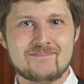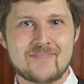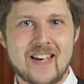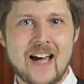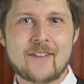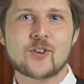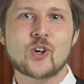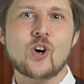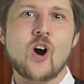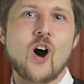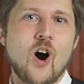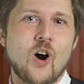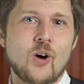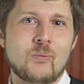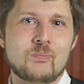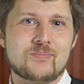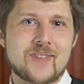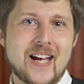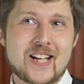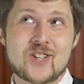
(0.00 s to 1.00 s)
After all,
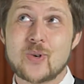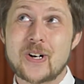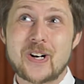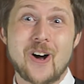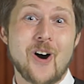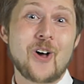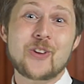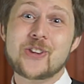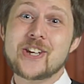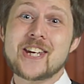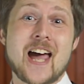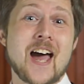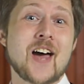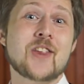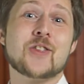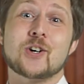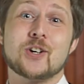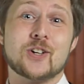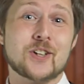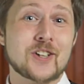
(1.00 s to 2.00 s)
that's what all the
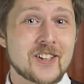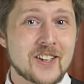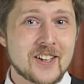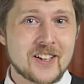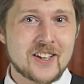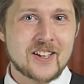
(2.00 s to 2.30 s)
other...